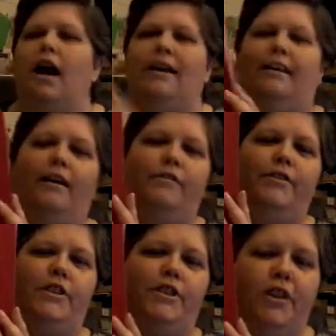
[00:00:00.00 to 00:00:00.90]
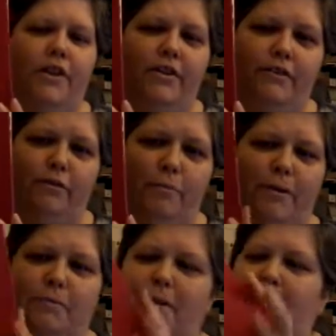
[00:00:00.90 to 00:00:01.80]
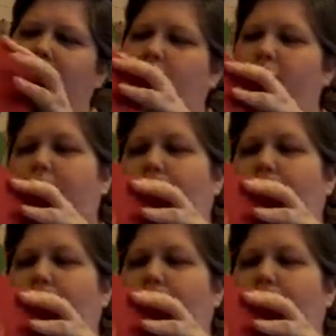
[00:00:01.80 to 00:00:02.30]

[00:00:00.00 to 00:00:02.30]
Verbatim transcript: I love dictionaries for mixed media use.